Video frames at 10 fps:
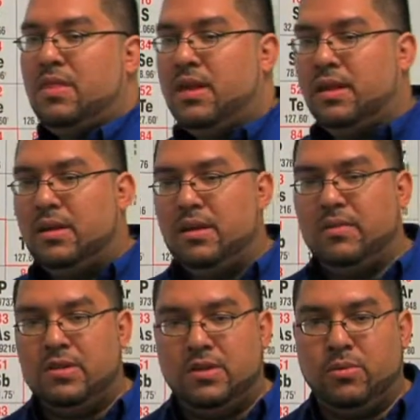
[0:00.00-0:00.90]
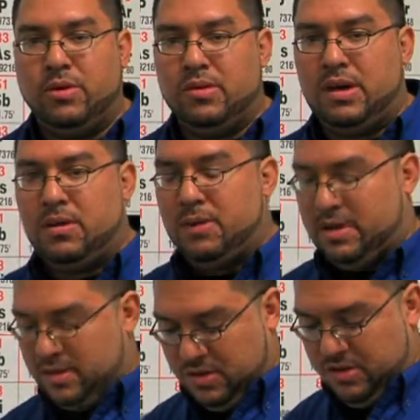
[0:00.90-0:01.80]
then eventually we're going to talk
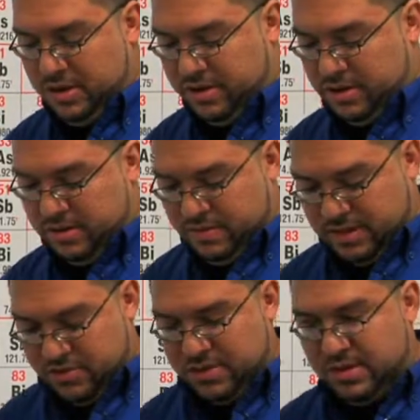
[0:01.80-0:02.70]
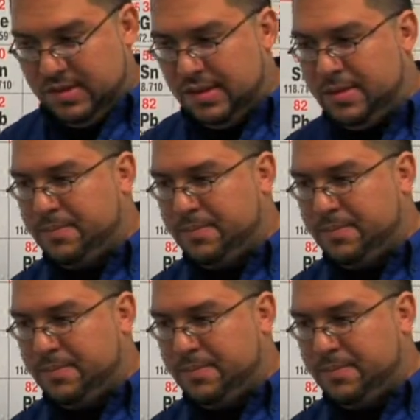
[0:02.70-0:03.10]
about the sharing of electrons.